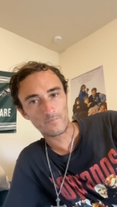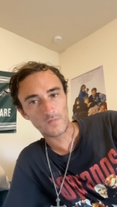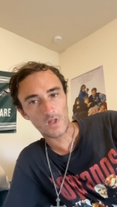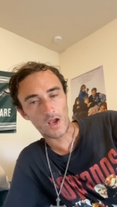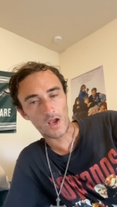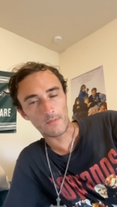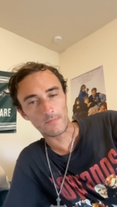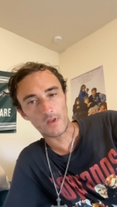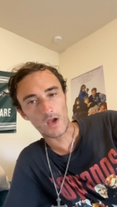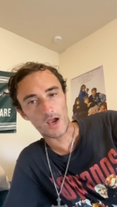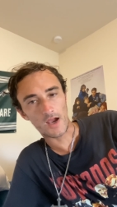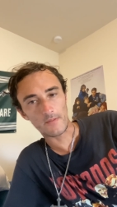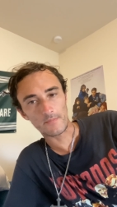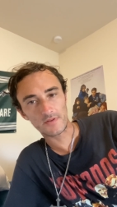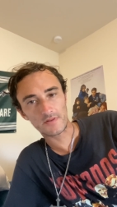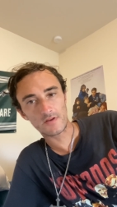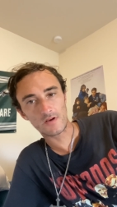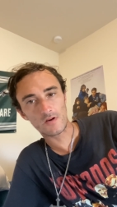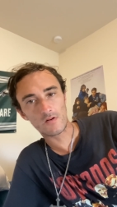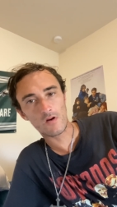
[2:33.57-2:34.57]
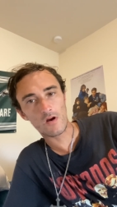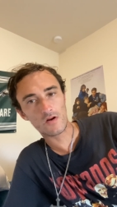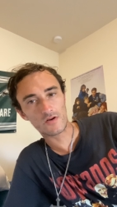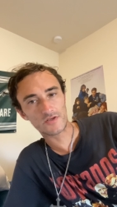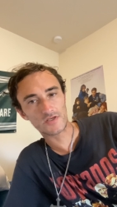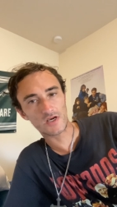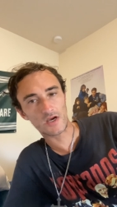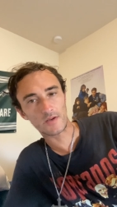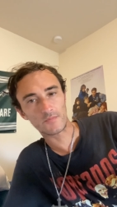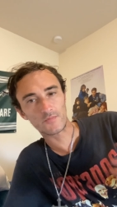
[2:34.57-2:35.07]
I'm not. But there are
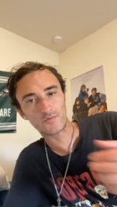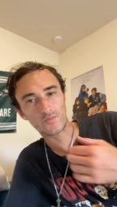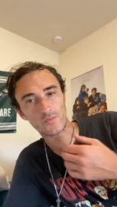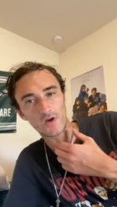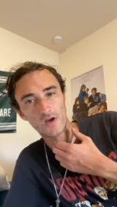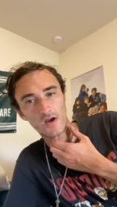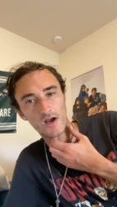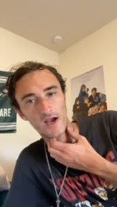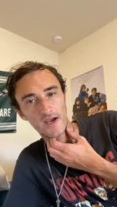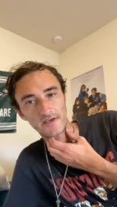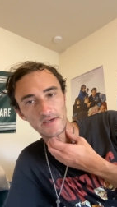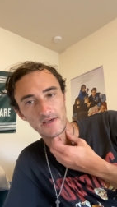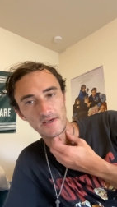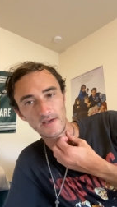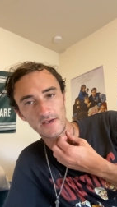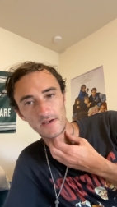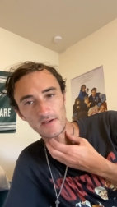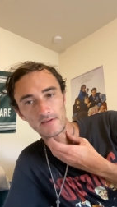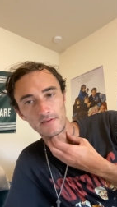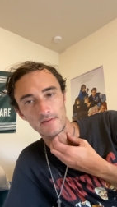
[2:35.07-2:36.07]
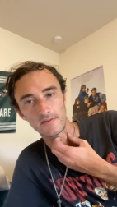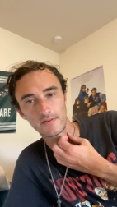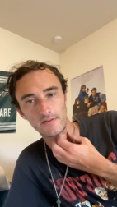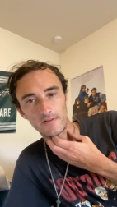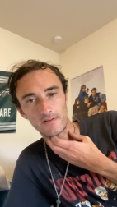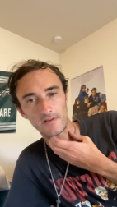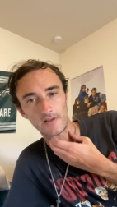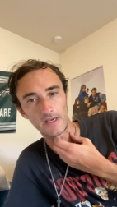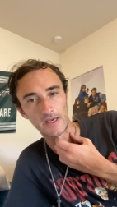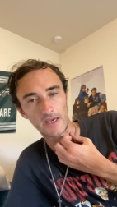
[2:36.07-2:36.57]
times where I can't
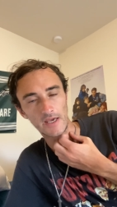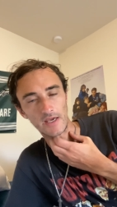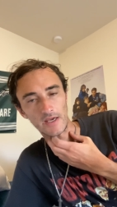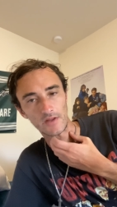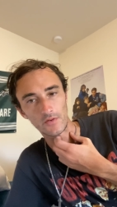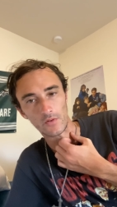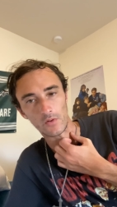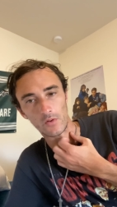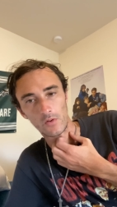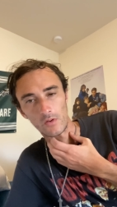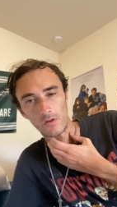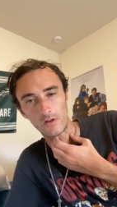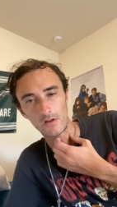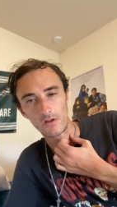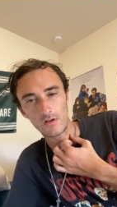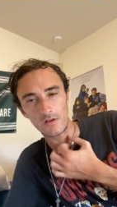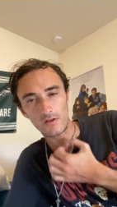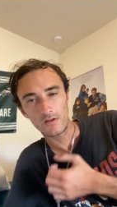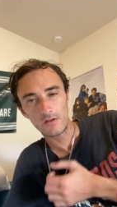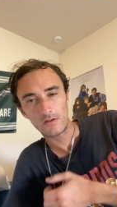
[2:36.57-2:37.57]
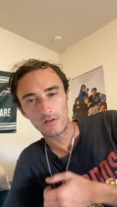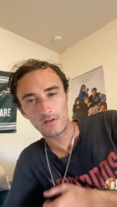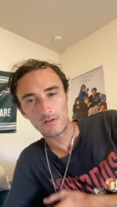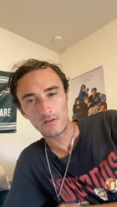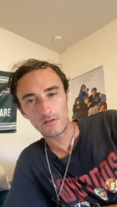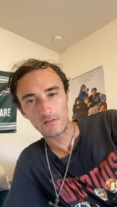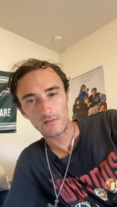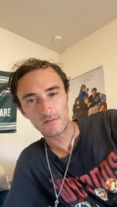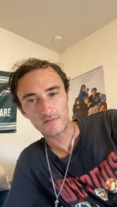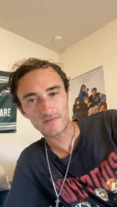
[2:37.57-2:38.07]
handle
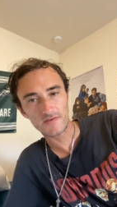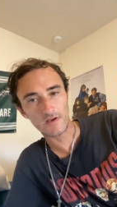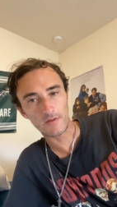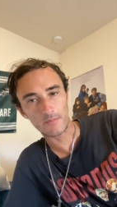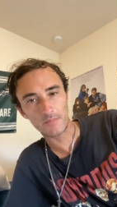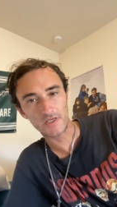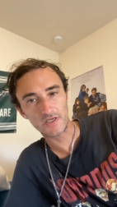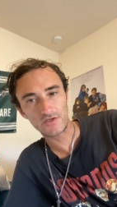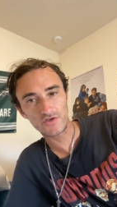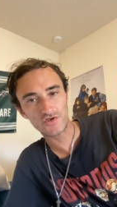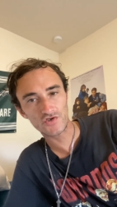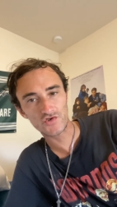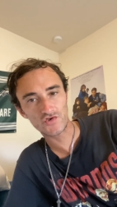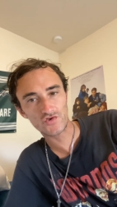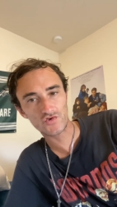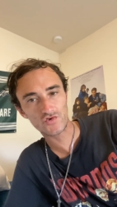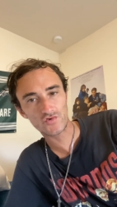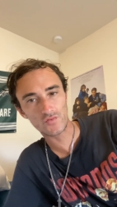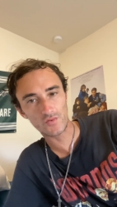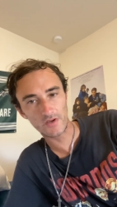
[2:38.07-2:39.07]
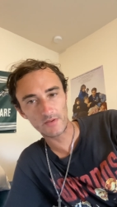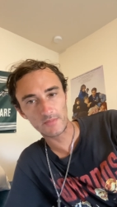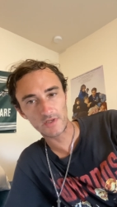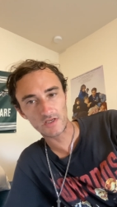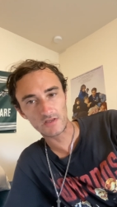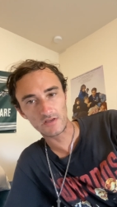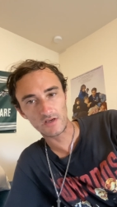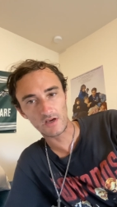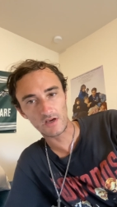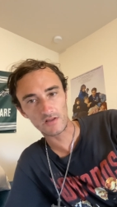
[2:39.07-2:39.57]
somebody just screaming
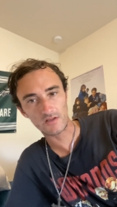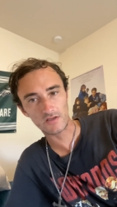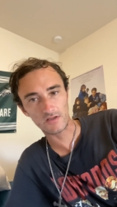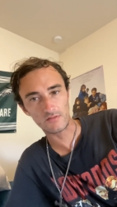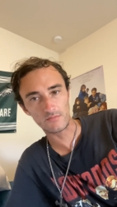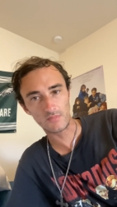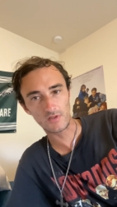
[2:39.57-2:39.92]
and yelling at